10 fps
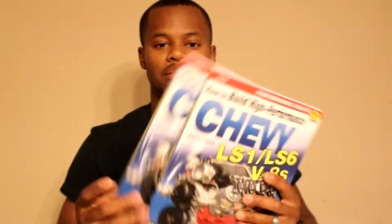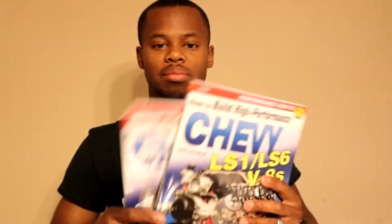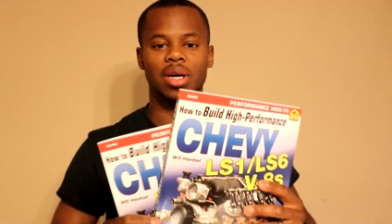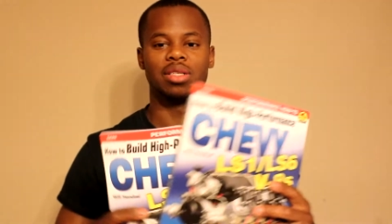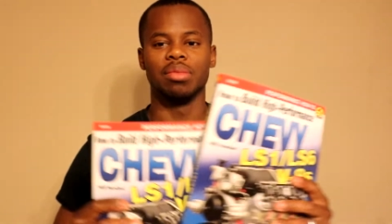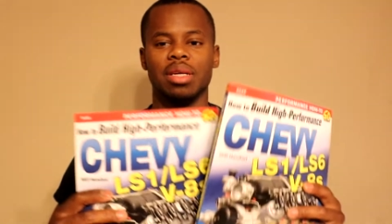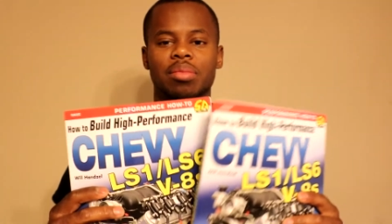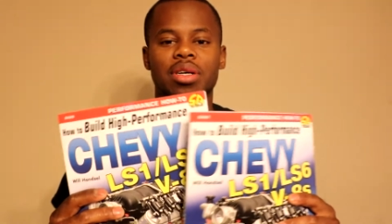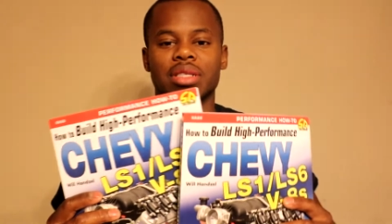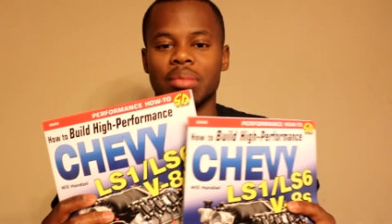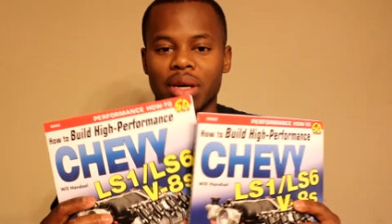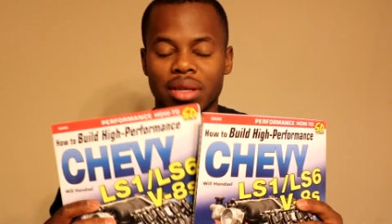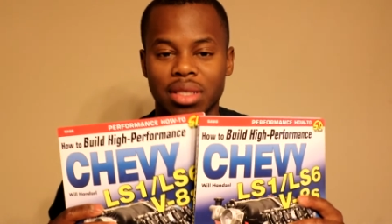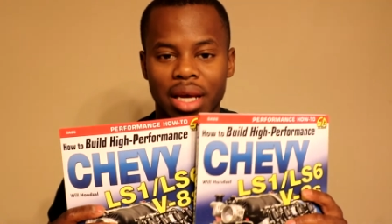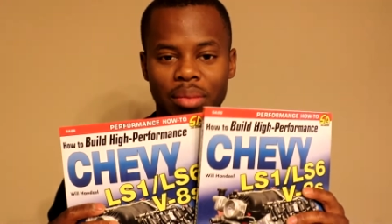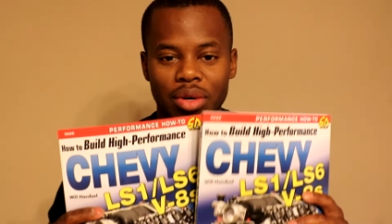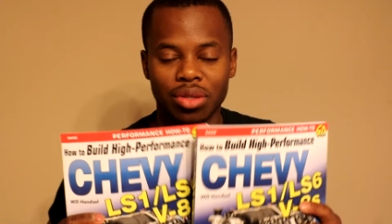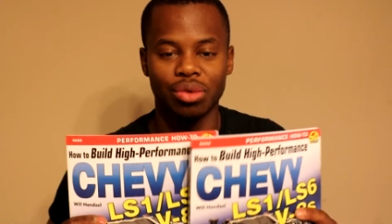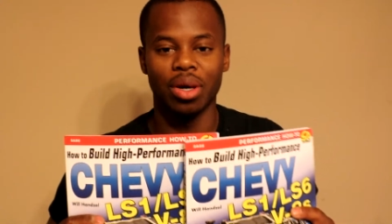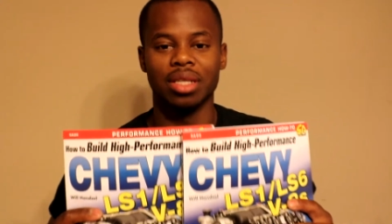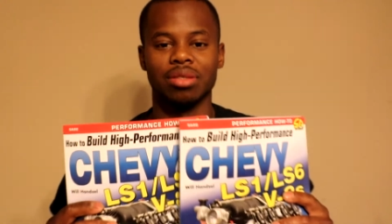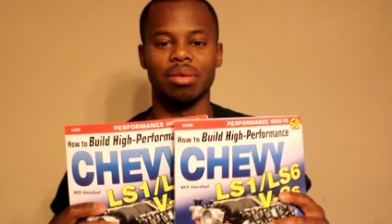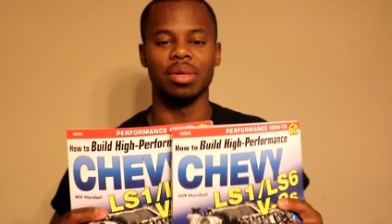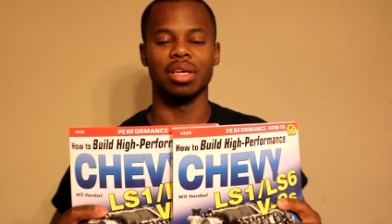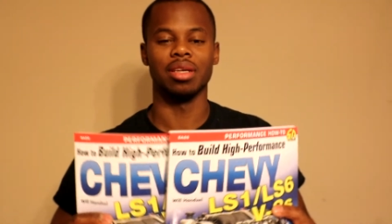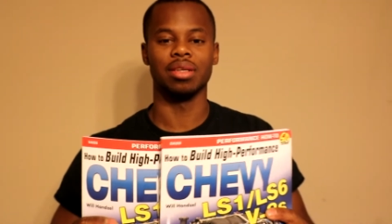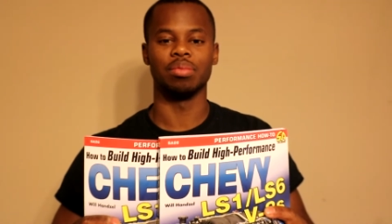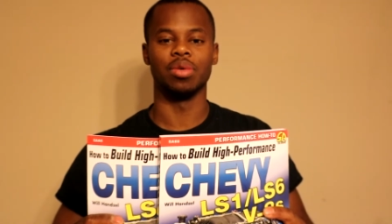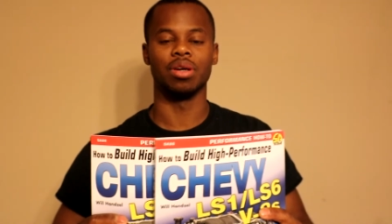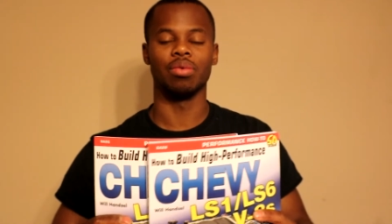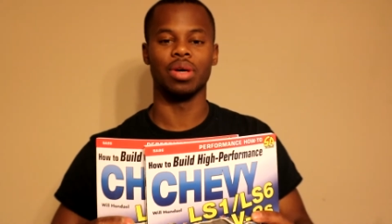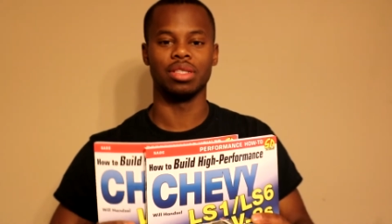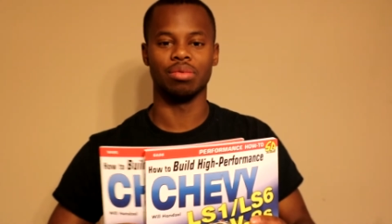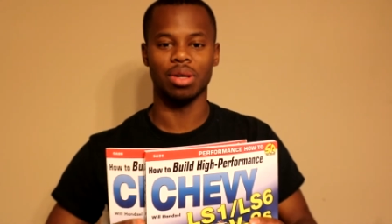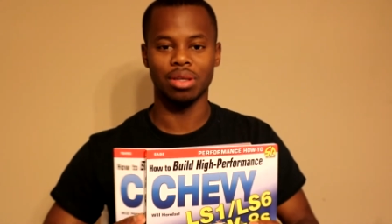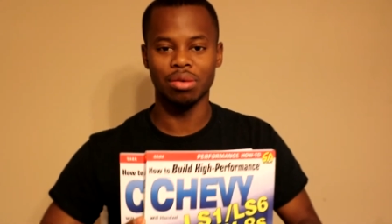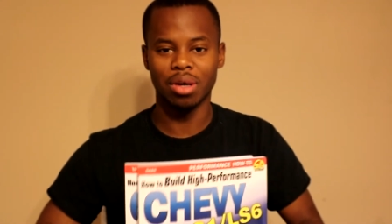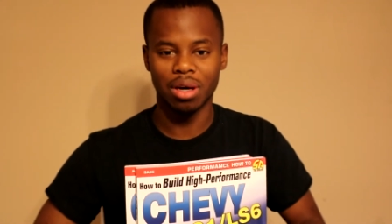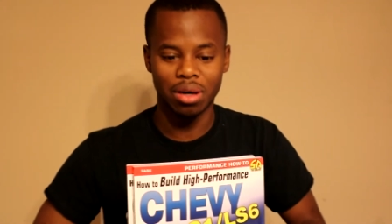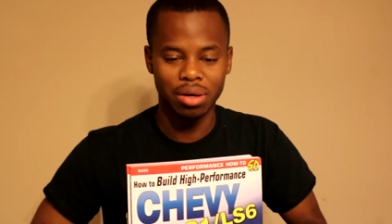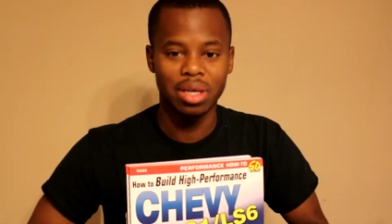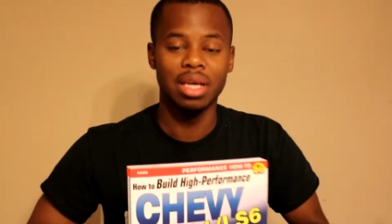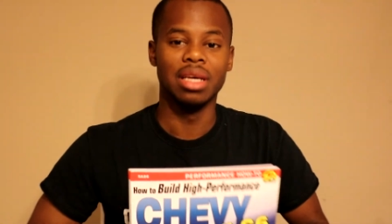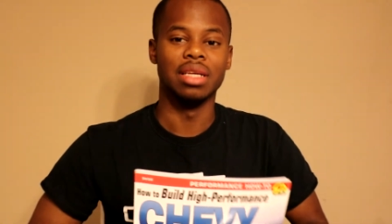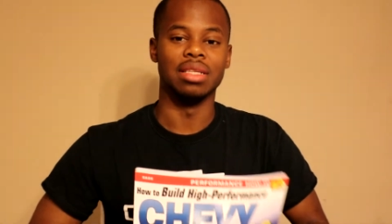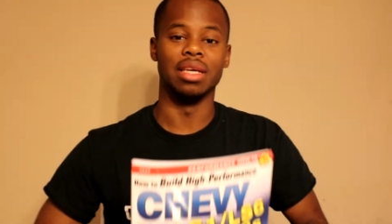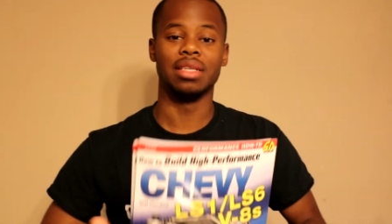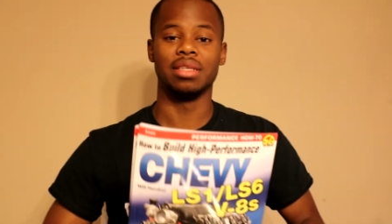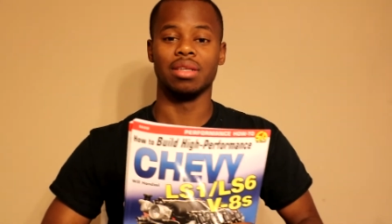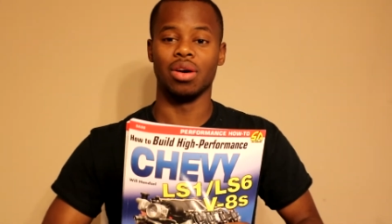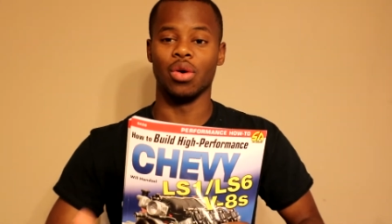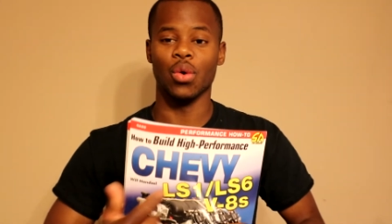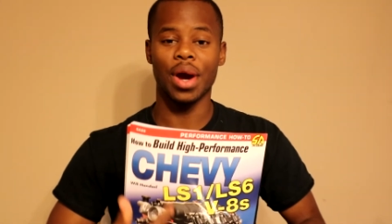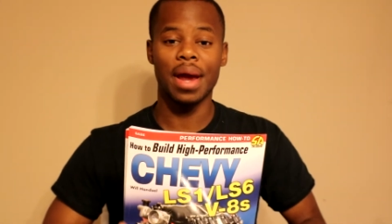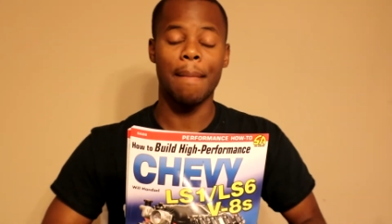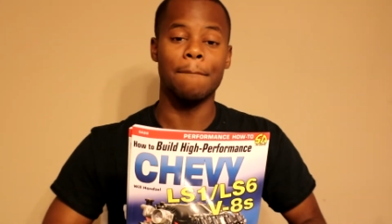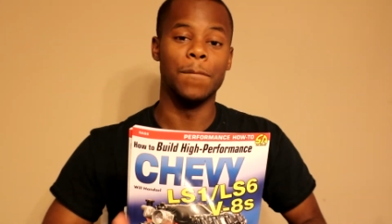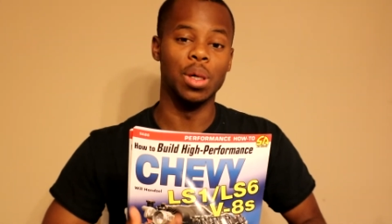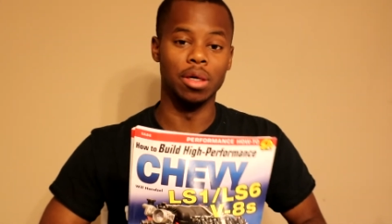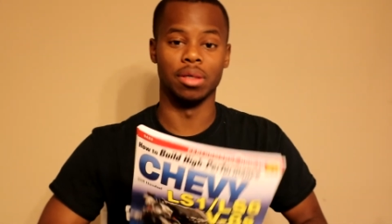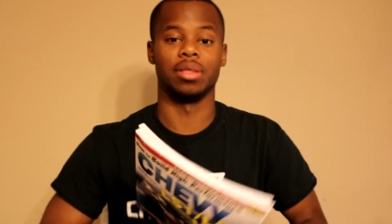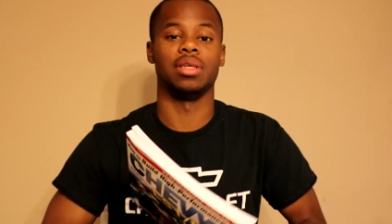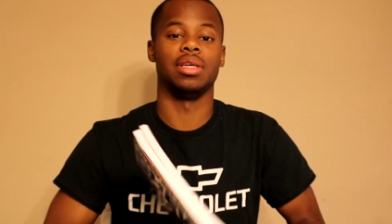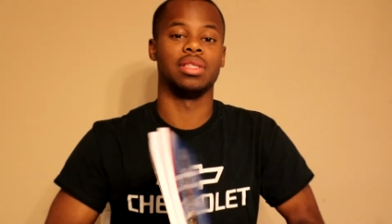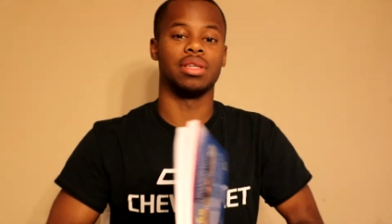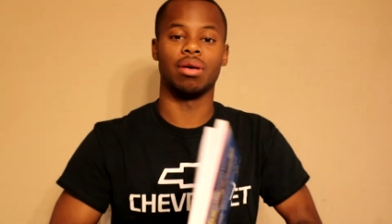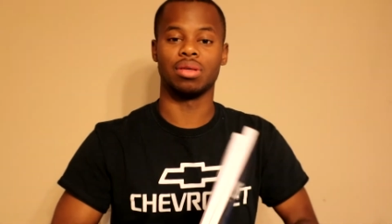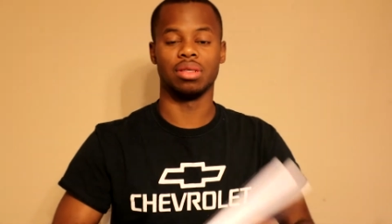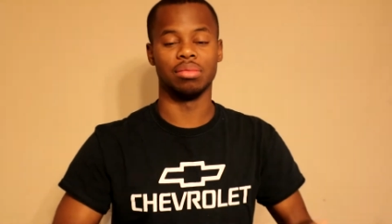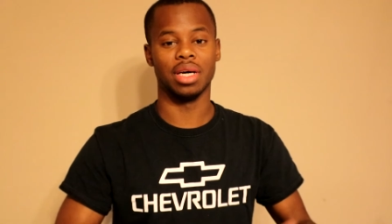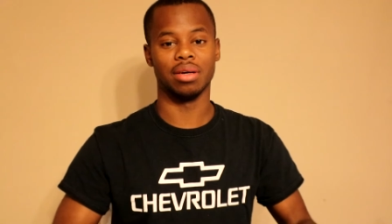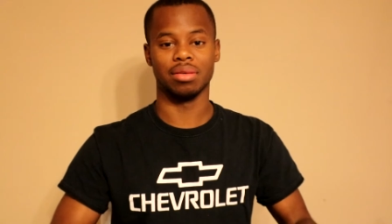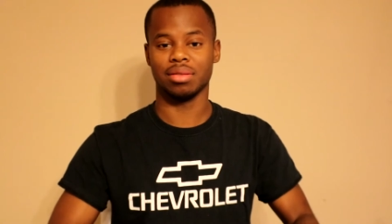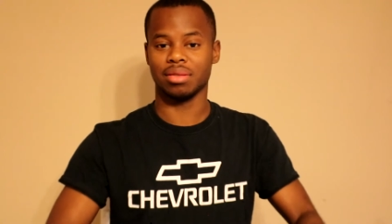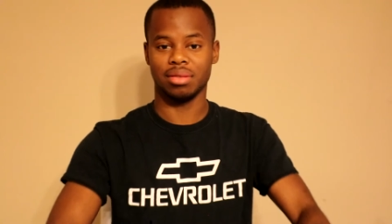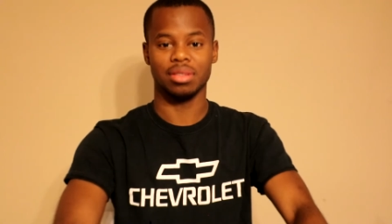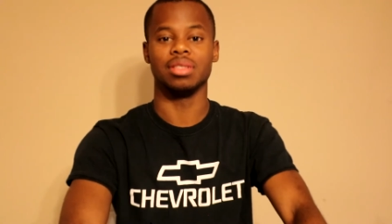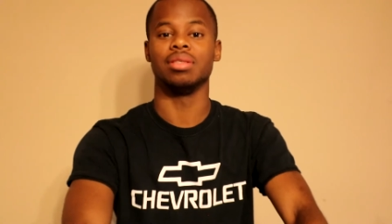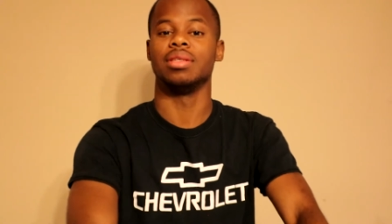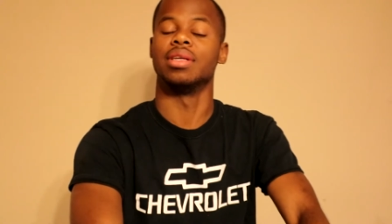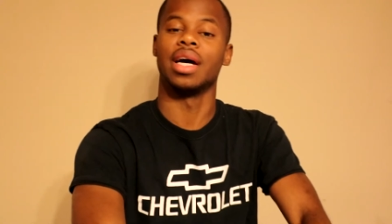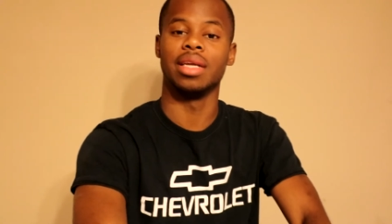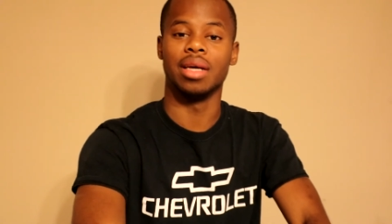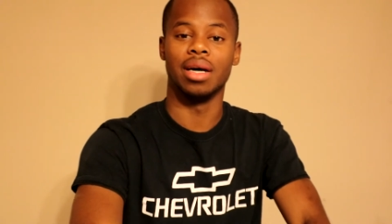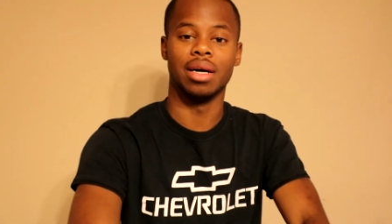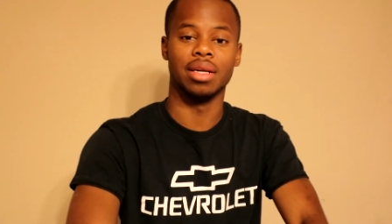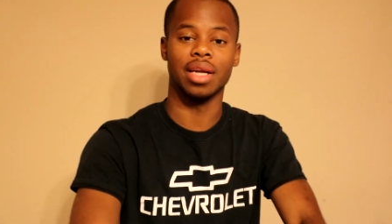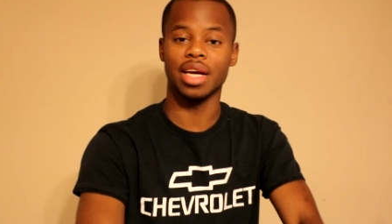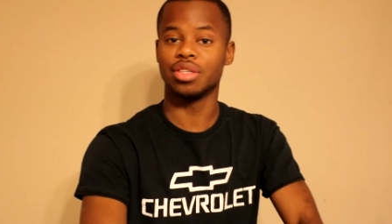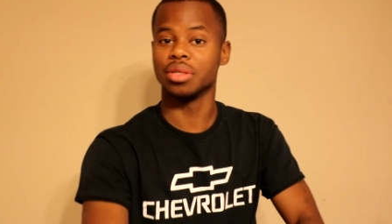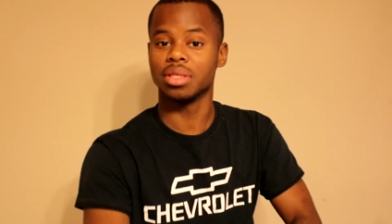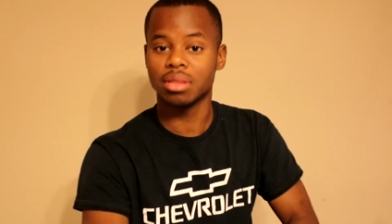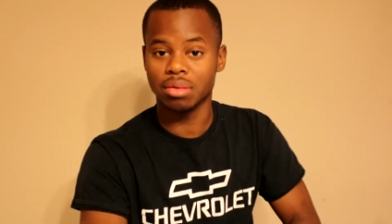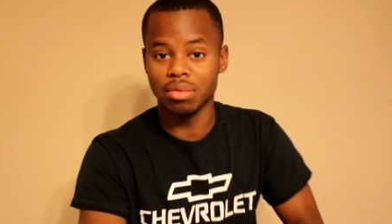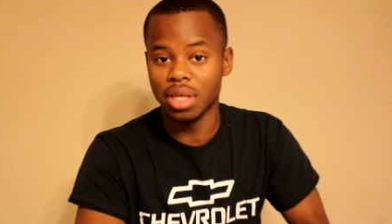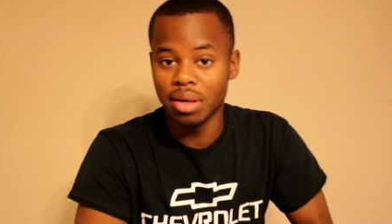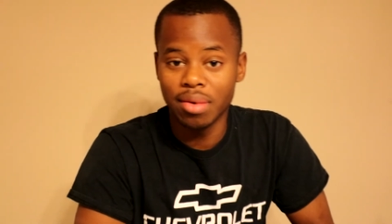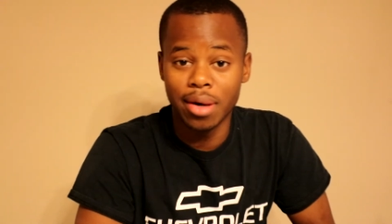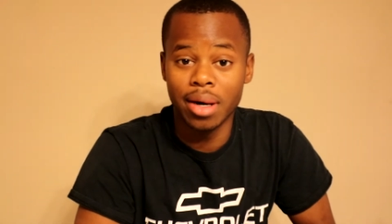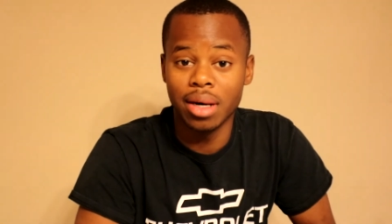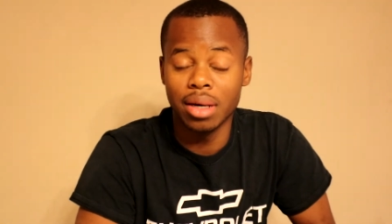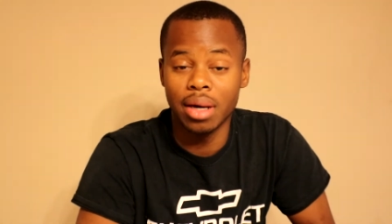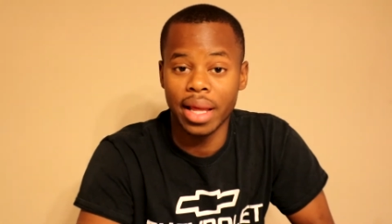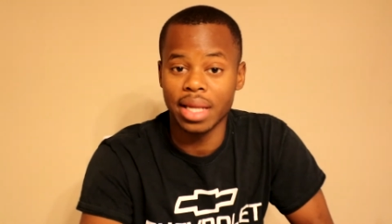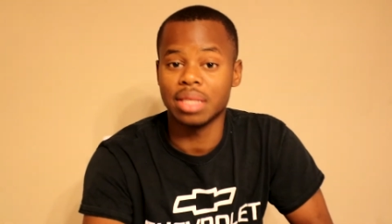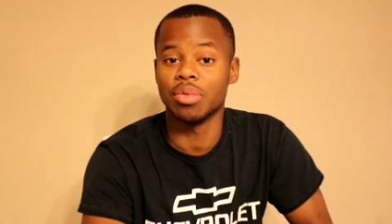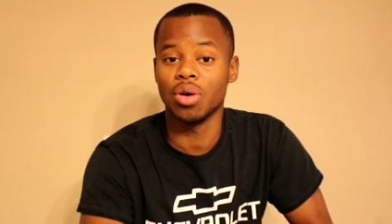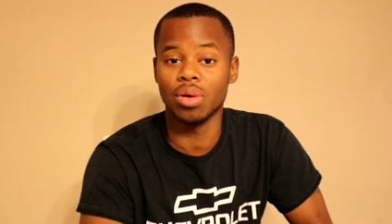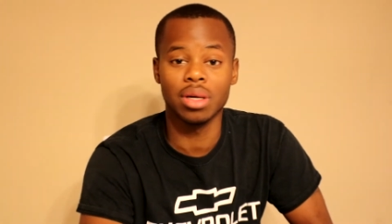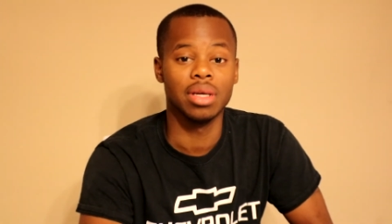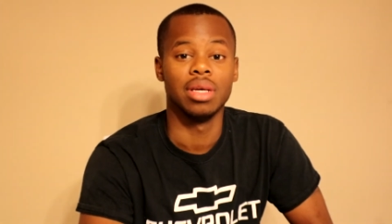Bought so many books. I bought the same book twice, so I'm gonna give this book away to one of you all. This is a great book. It talks about nitrous with a LS motor.